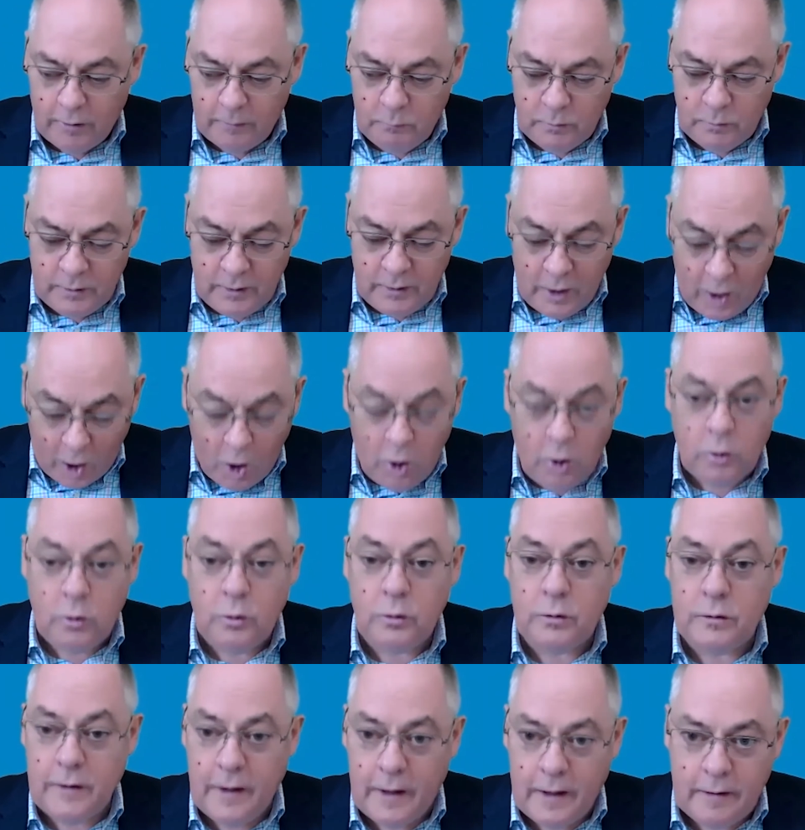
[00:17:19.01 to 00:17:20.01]
We know
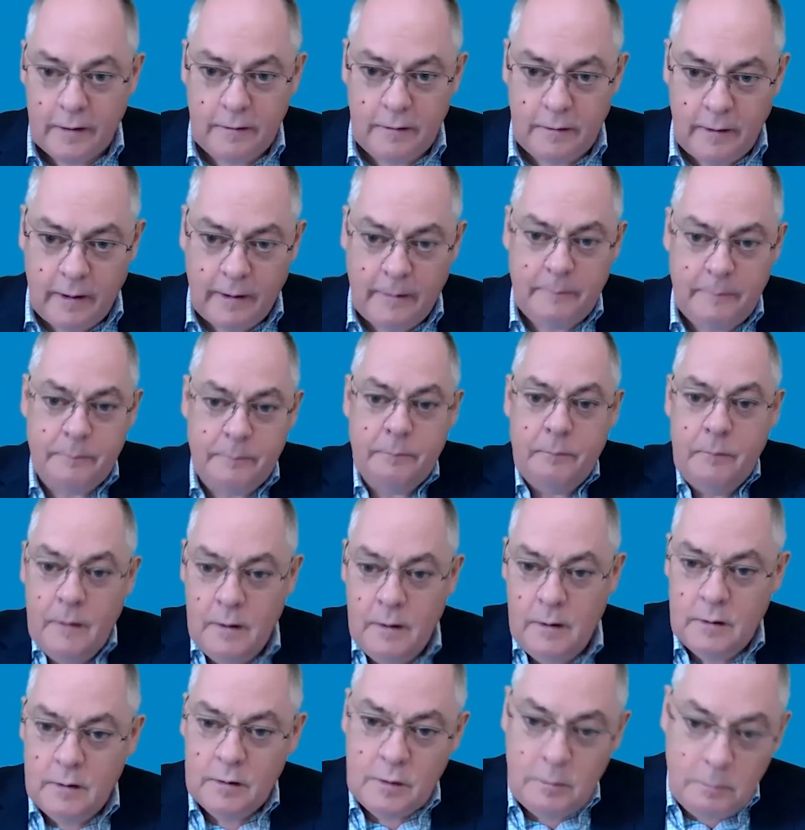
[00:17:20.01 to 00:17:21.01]
that the
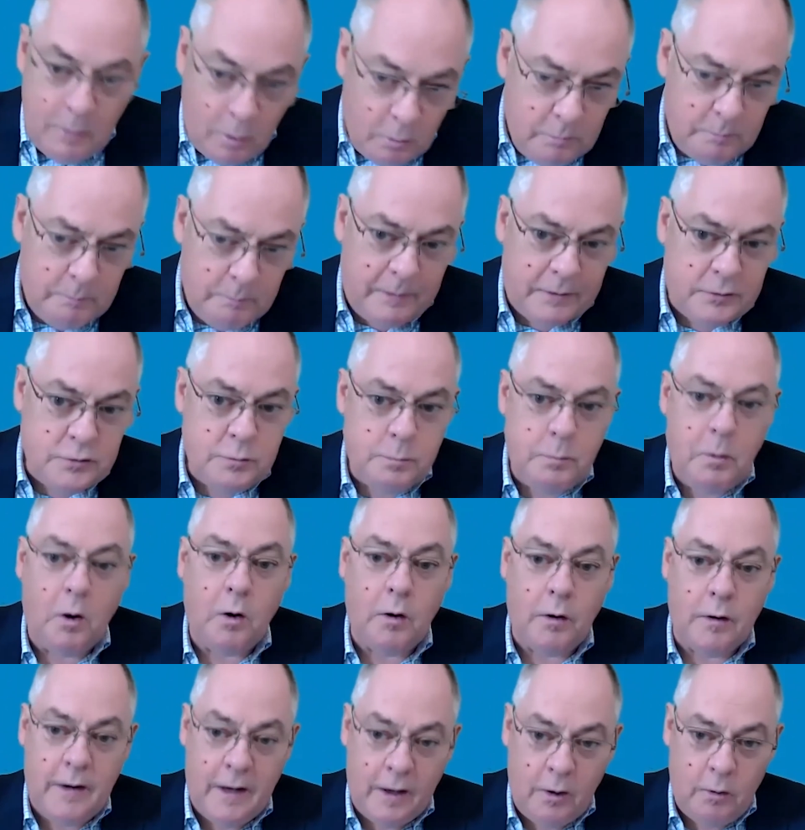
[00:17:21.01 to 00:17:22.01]
Melbourne
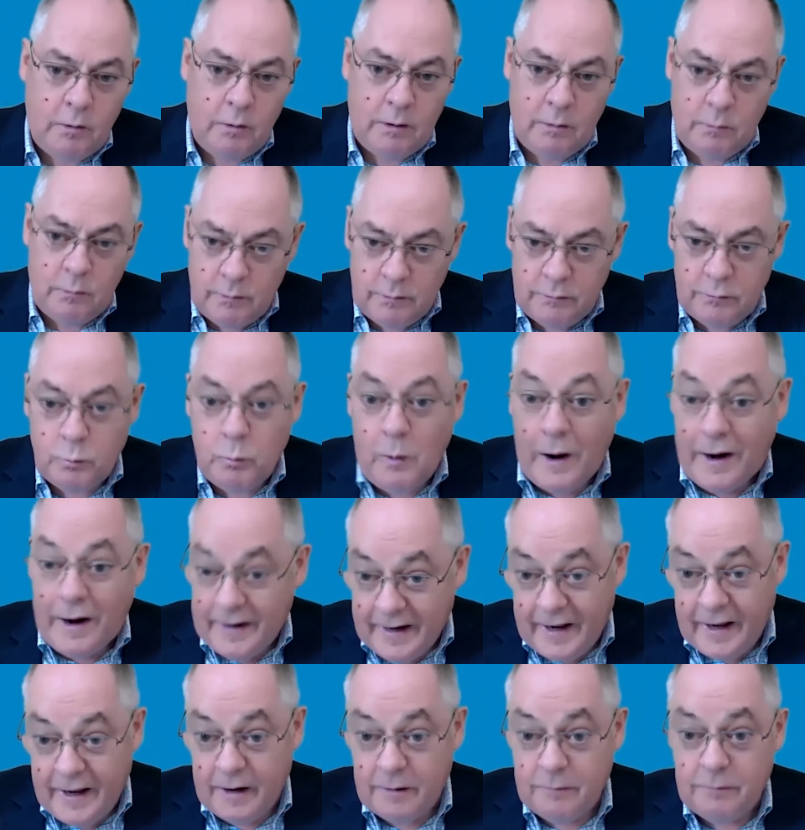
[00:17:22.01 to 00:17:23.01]
metropolitan area is
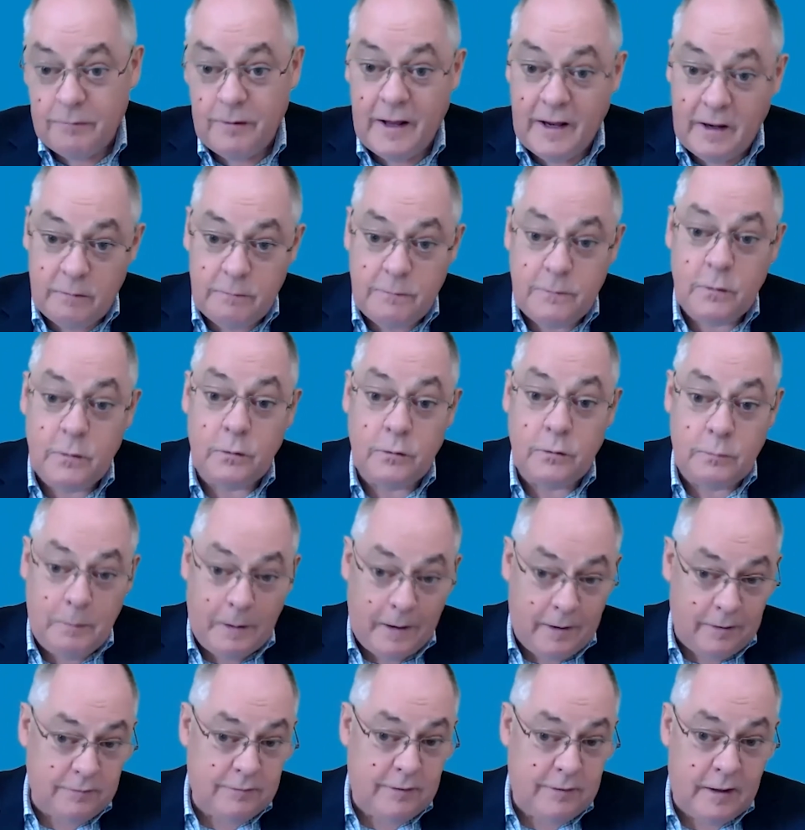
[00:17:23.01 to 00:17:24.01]
running out of landfill
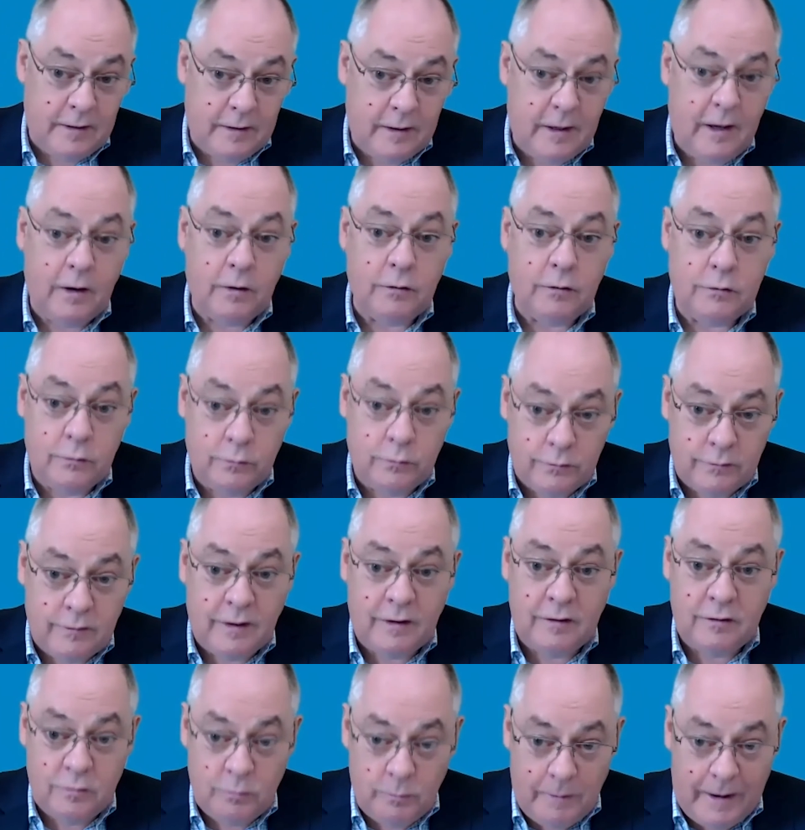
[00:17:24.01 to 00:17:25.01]
space and councils
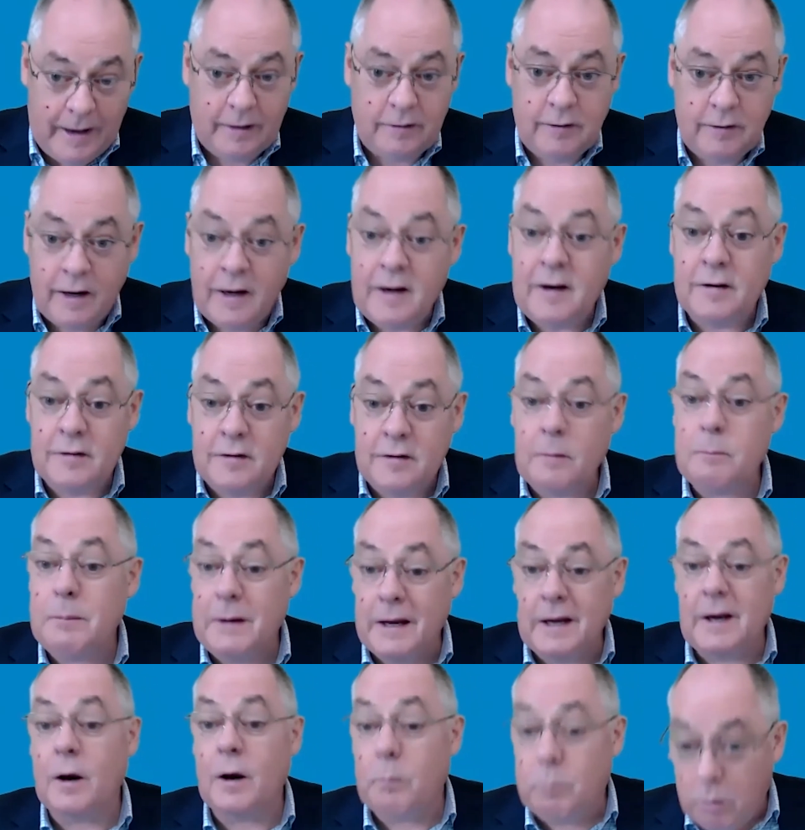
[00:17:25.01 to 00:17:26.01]
need to act, and it's a
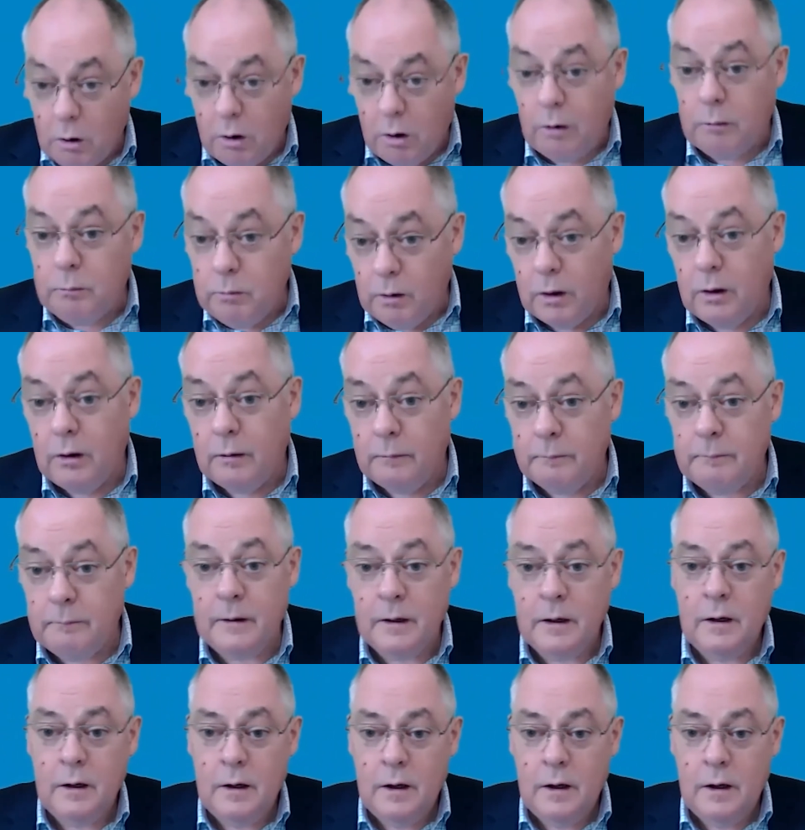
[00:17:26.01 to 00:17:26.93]
bigger problem